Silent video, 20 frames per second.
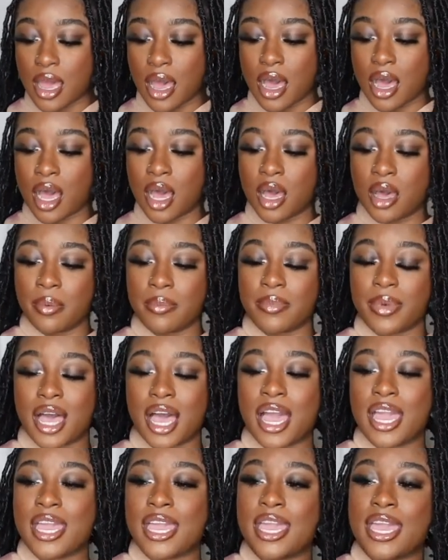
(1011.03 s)

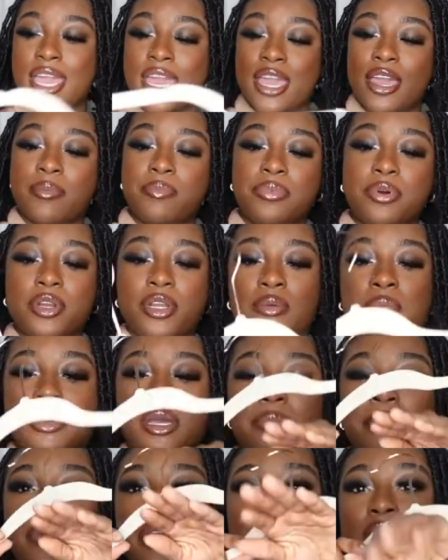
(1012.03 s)
I hate putting
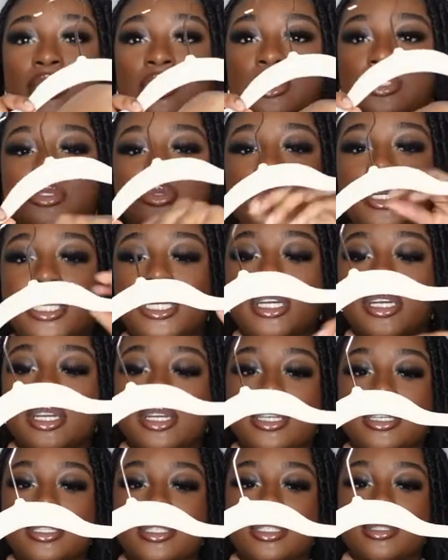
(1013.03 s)
my pants through here
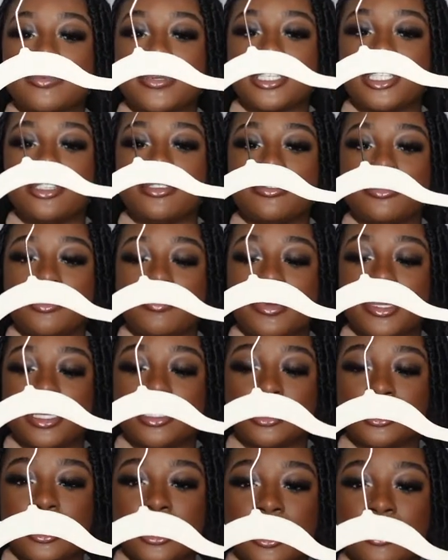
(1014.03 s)
because especially if the
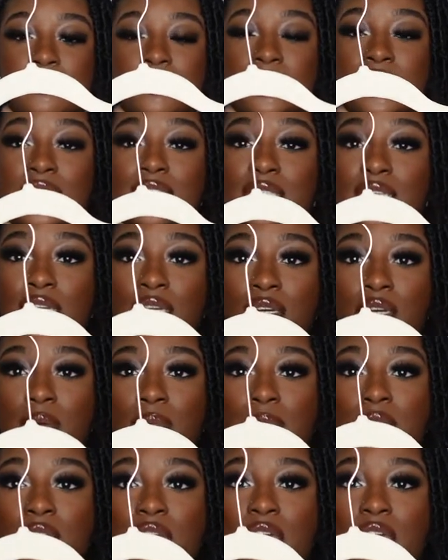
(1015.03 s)
pants are heavy like denim,